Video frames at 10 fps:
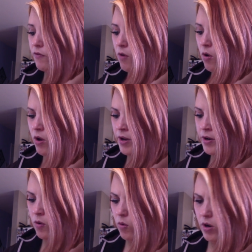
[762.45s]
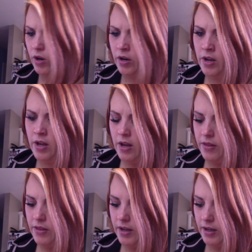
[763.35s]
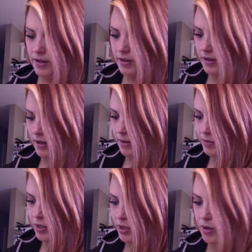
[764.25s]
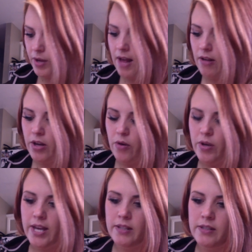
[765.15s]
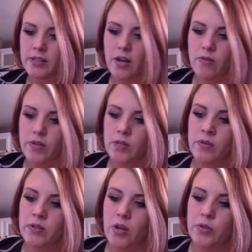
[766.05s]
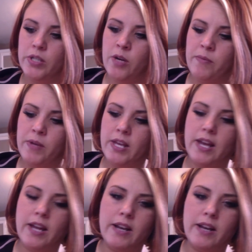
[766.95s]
Fawn or the Studio Calico kit. So this one's Oh Dear Me kit, and